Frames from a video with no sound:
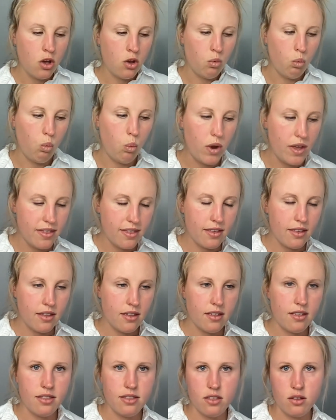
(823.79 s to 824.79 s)
with
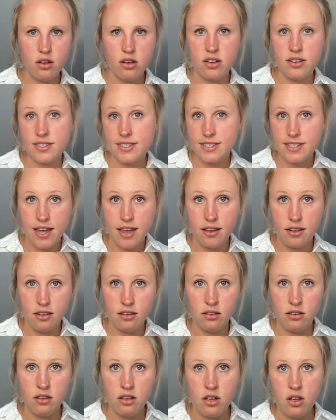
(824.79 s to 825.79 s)
the
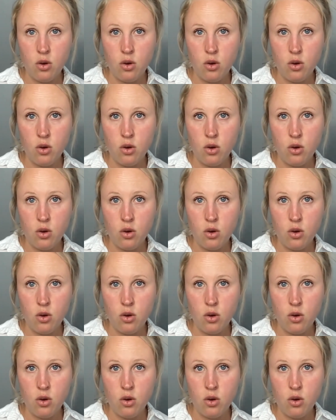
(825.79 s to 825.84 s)
scale,